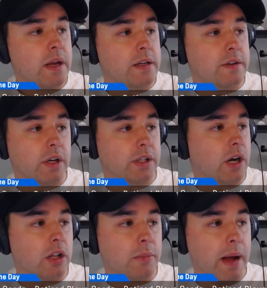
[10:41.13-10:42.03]
You've got the
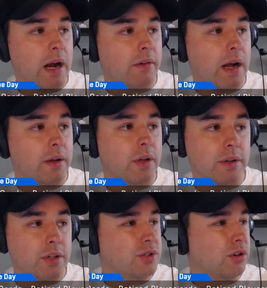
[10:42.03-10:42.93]
color background,
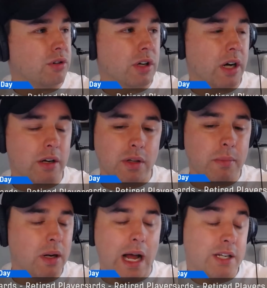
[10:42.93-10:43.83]
the circle cut out in the
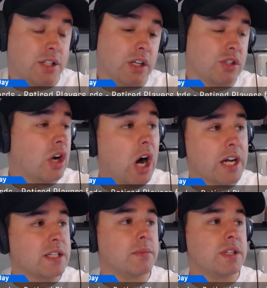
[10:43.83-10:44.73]
middle. I just think it's an
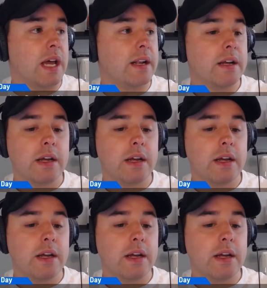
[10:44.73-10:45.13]
awesome set.